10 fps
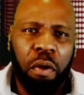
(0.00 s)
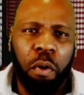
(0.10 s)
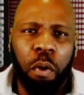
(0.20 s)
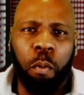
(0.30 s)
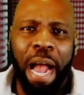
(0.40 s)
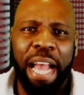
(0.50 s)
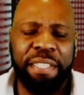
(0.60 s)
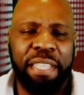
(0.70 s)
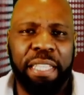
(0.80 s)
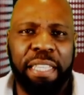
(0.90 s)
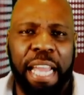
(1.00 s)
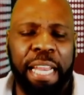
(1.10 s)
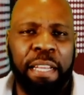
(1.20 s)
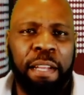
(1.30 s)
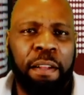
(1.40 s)
Or why is it
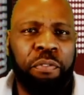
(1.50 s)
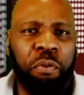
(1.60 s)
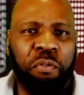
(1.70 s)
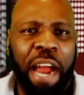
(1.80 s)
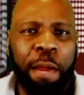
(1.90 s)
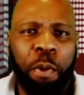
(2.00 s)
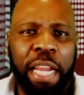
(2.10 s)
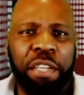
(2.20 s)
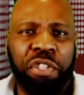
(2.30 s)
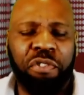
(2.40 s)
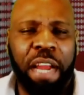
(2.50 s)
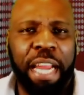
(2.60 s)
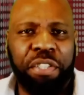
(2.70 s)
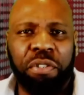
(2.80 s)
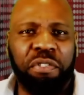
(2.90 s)
that the right wing is
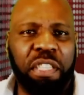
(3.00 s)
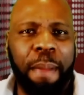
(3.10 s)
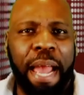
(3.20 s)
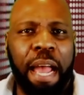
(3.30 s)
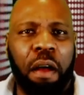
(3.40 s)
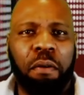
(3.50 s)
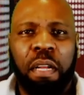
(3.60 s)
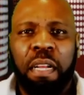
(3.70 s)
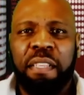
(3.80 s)
trying to somehow